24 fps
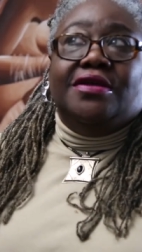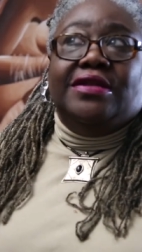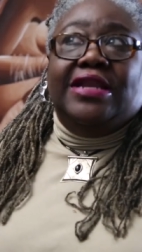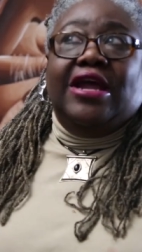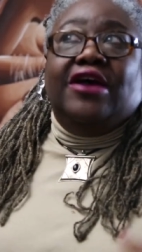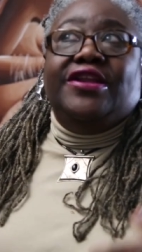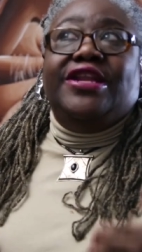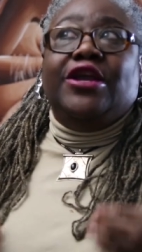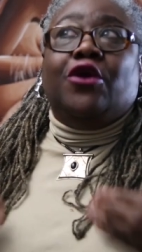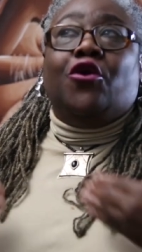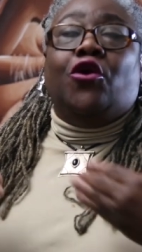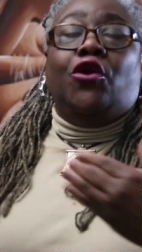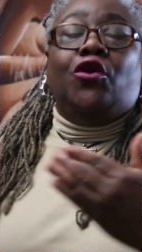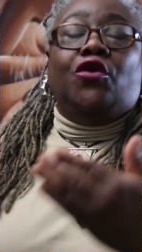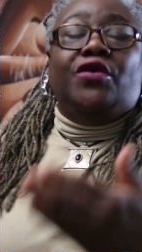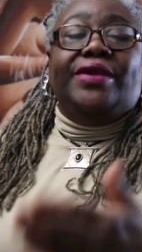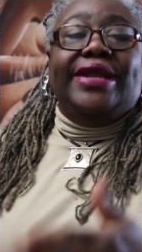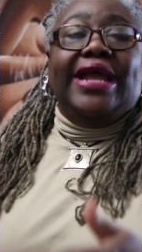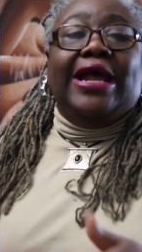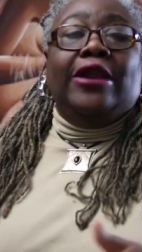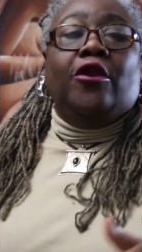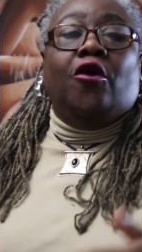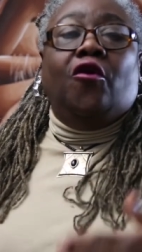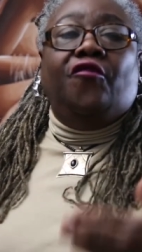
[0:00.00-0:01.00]
Now, the
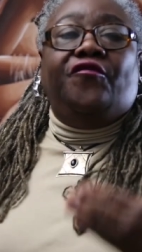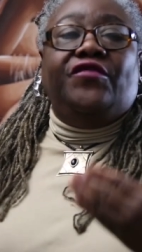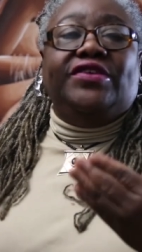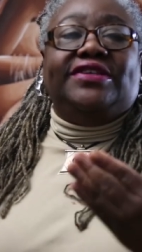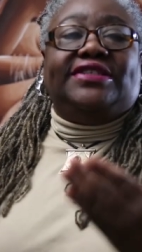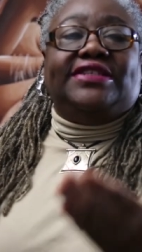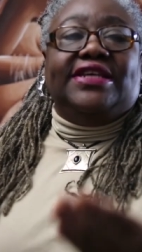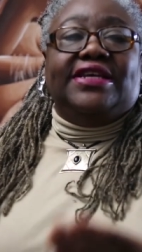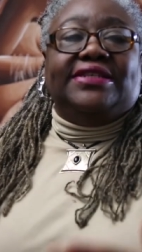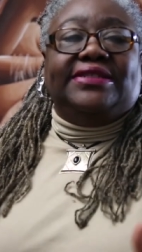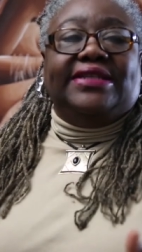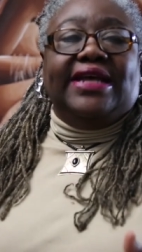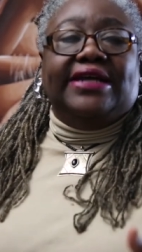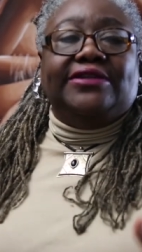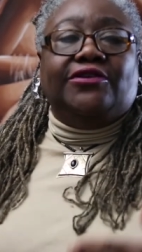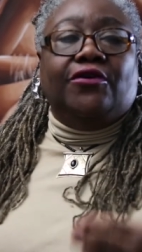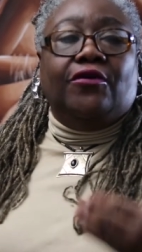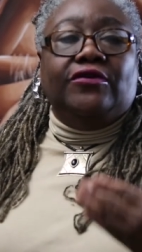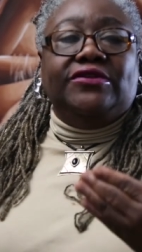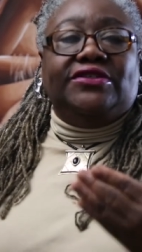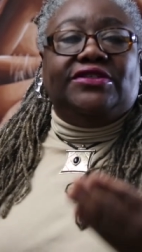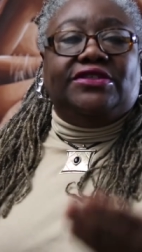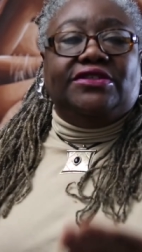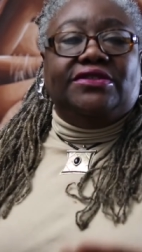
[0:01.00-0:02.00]
colonial officers that
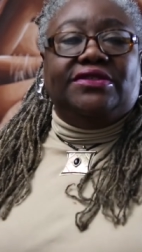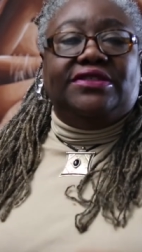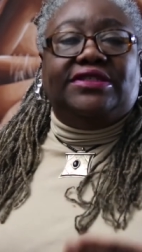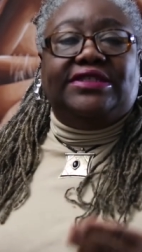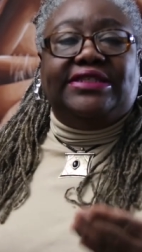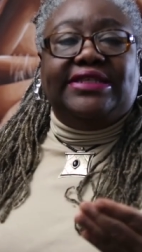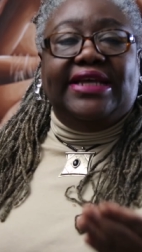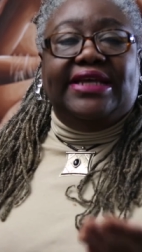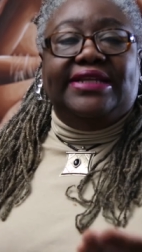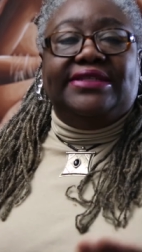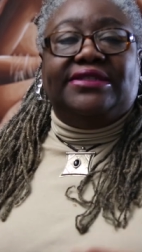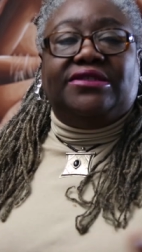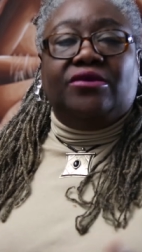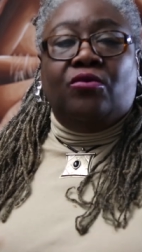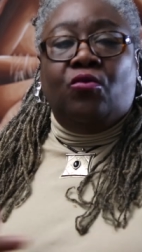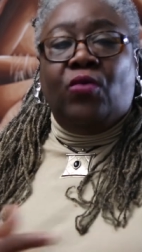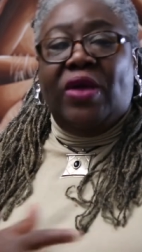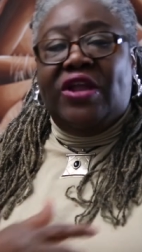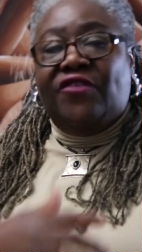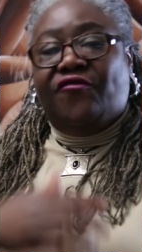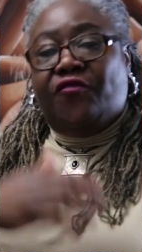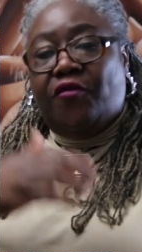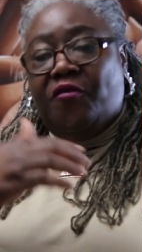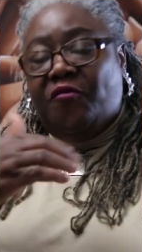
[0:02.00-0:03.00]
Hodgson sent
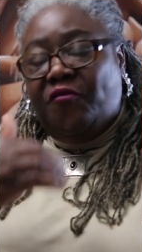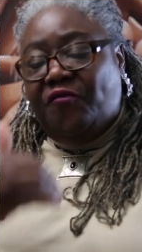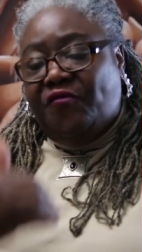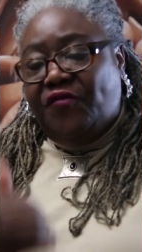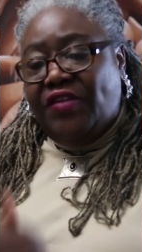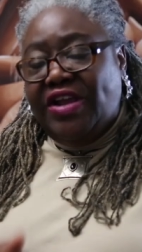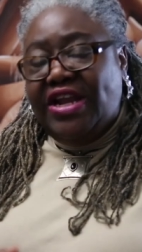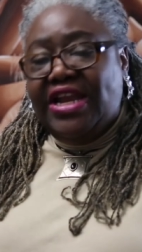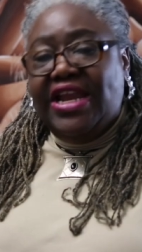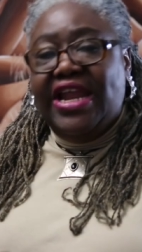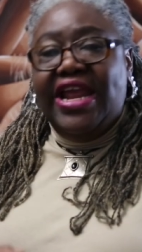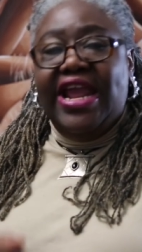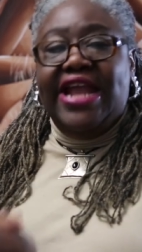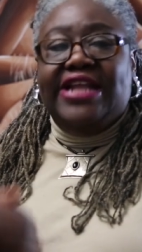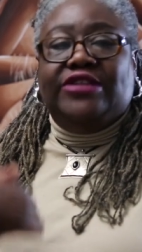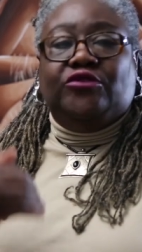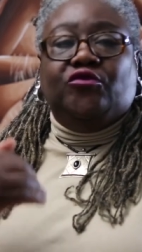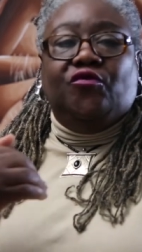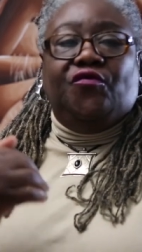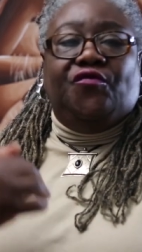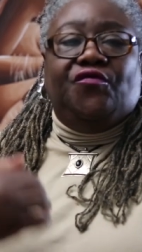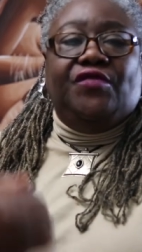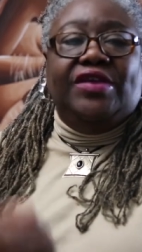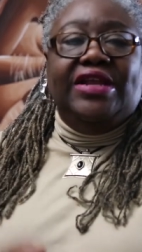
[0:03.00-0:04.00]
went from
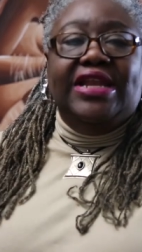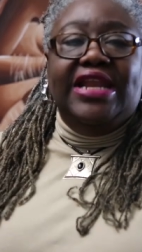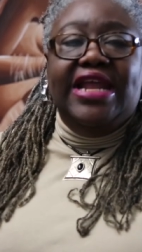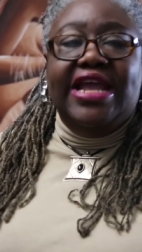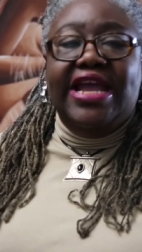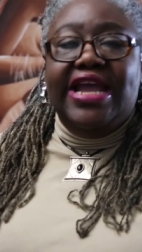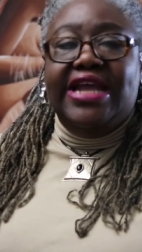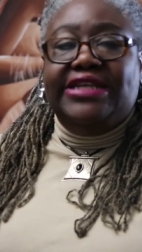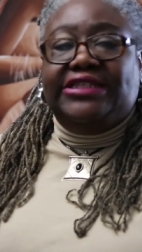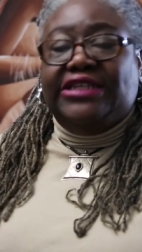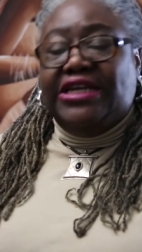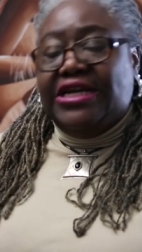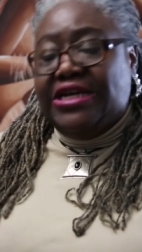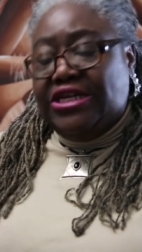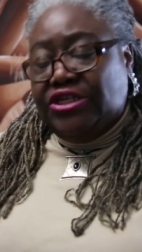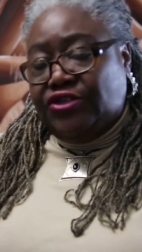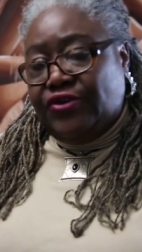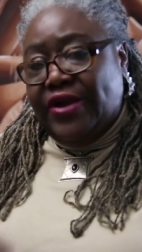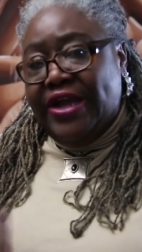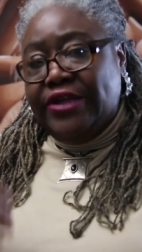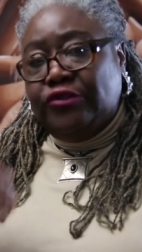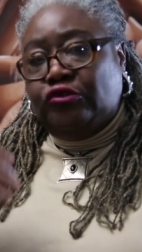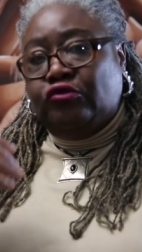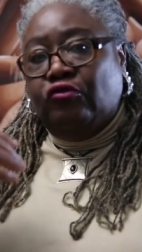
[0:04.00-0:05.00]
village to village
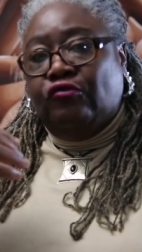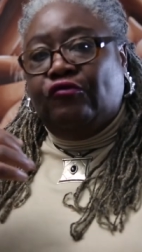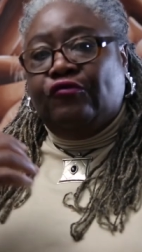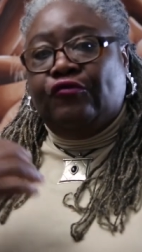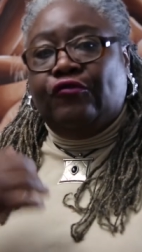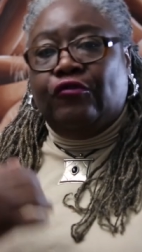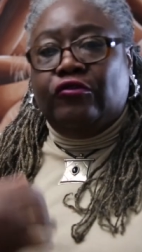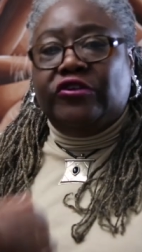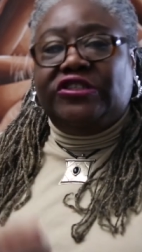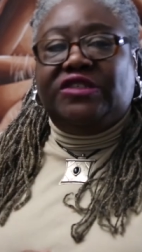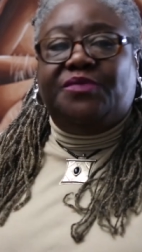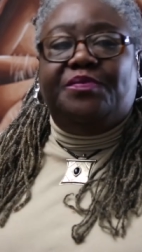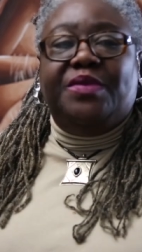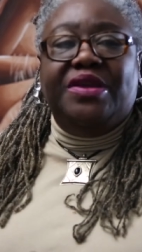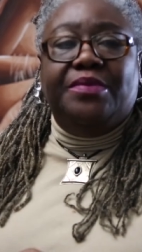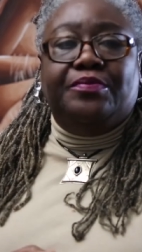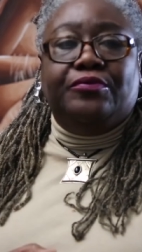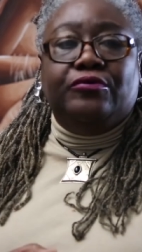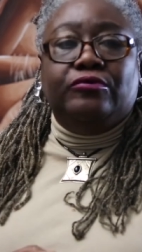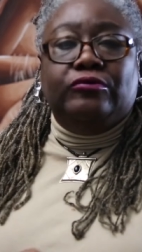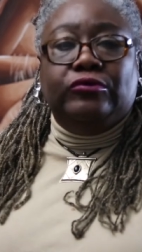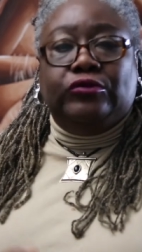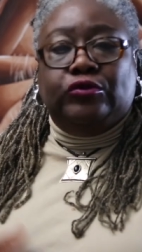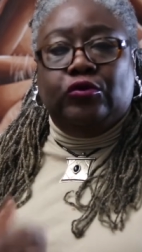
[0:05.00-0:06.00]
trying to force
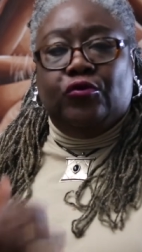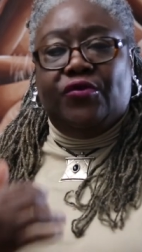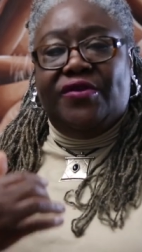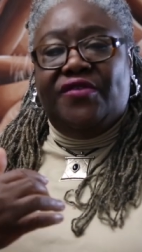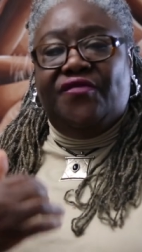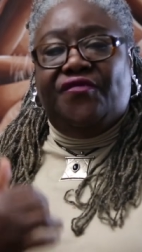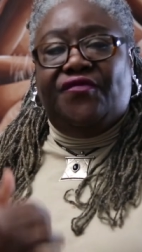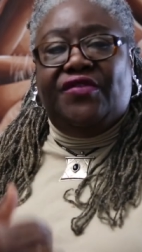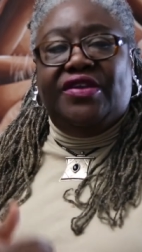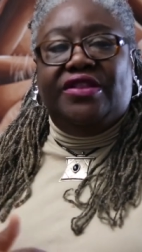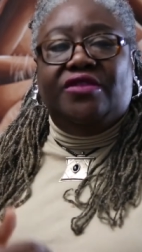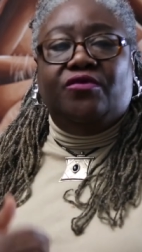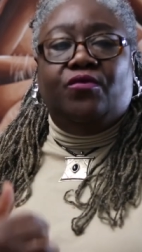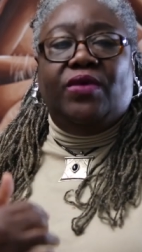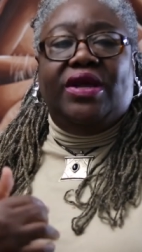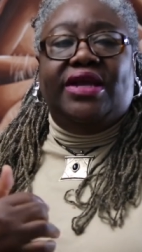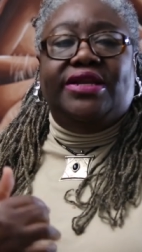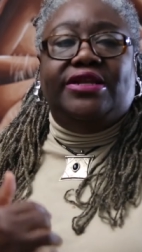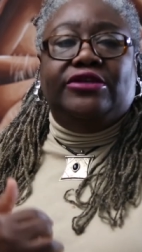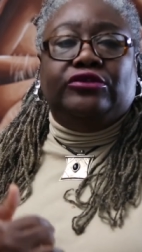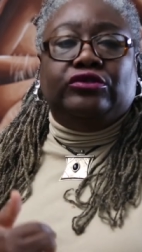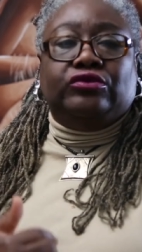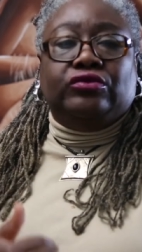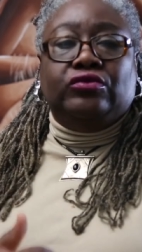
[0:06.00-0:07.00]
people to reveal
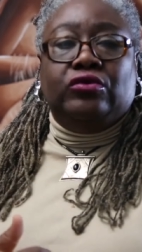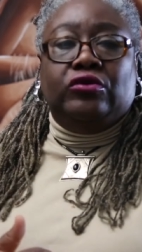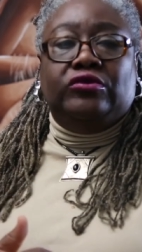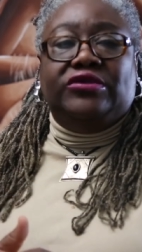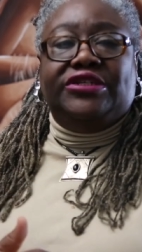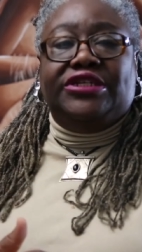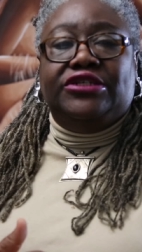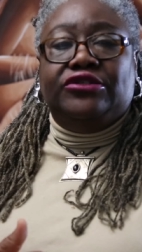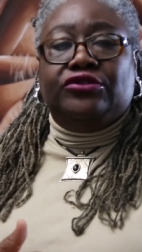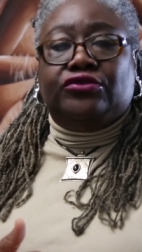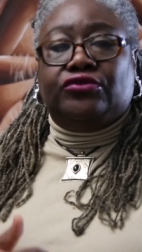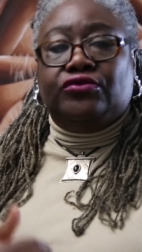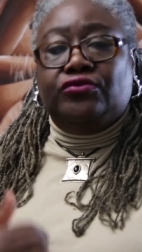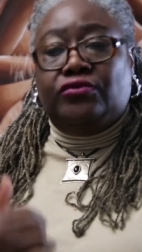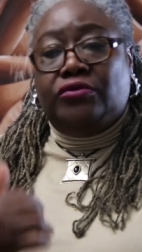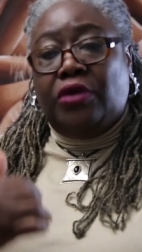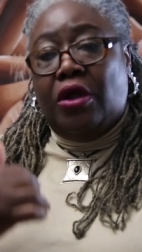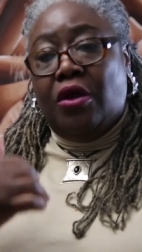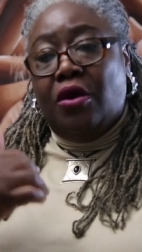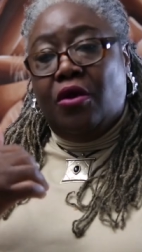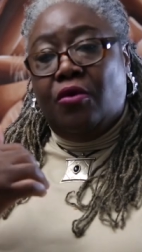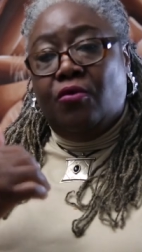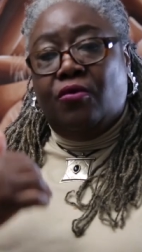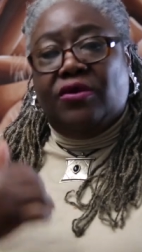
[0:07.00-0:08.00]
where the golden
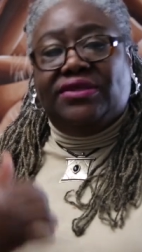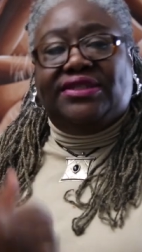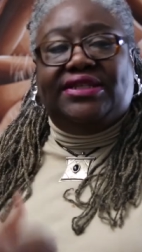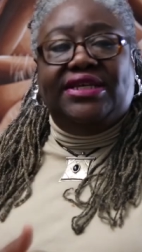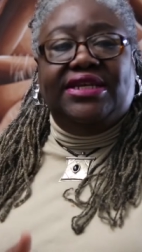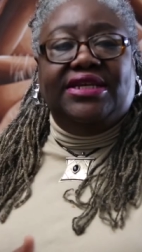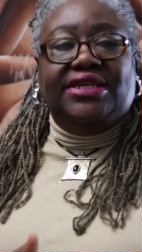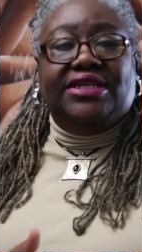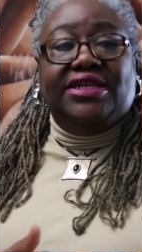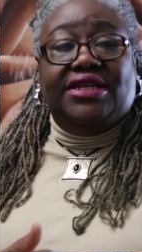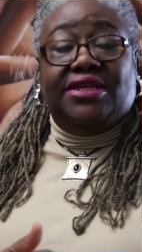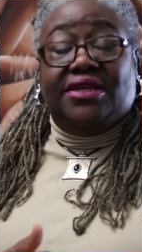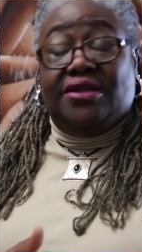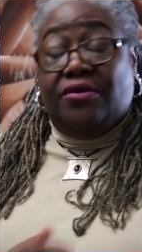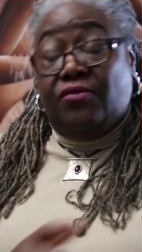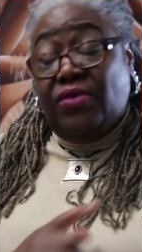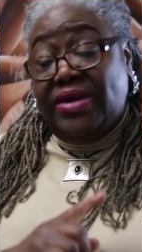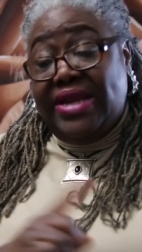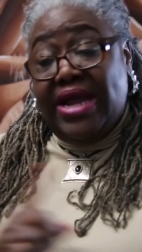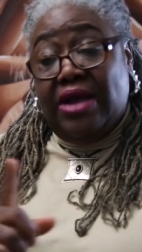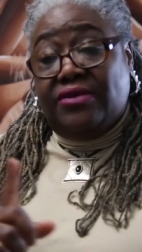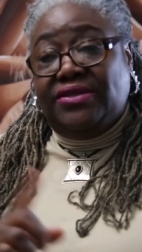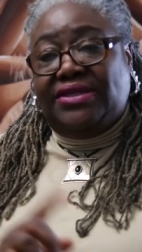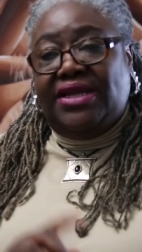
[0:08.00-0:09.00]
stool was hidden
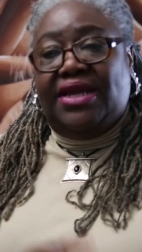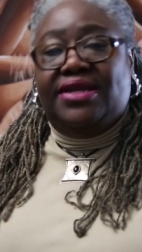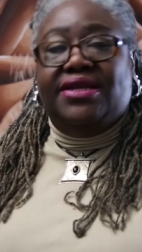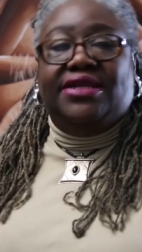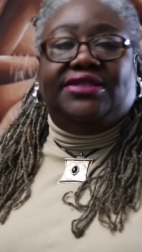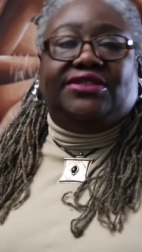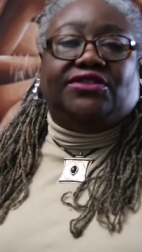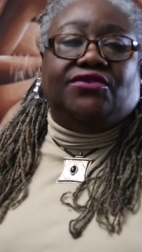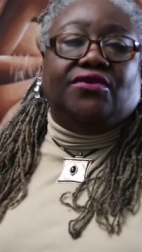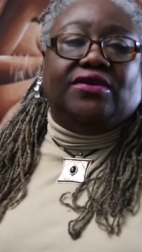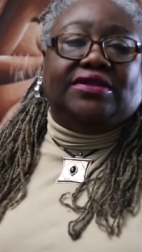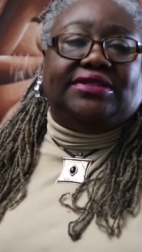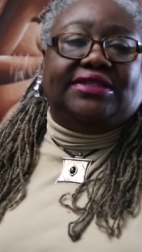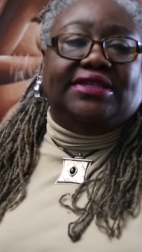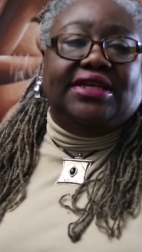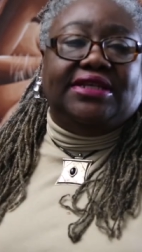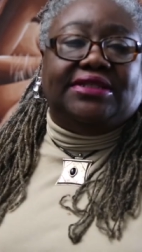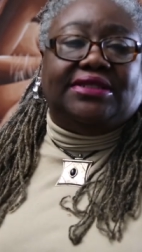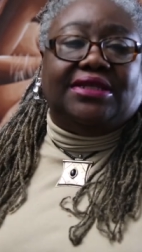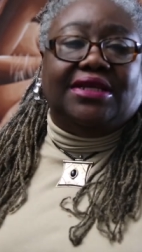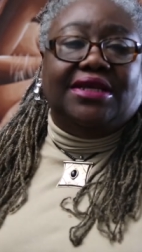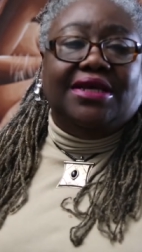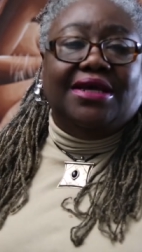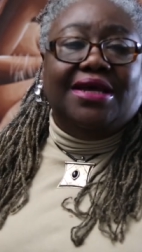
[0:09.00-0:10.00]
without any
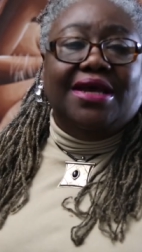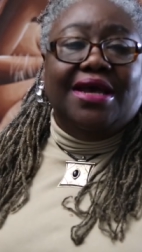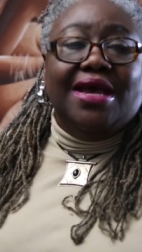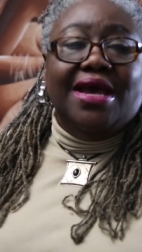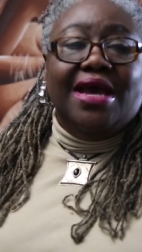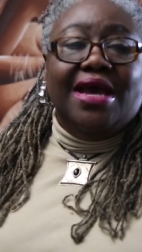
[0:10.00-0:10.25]
success.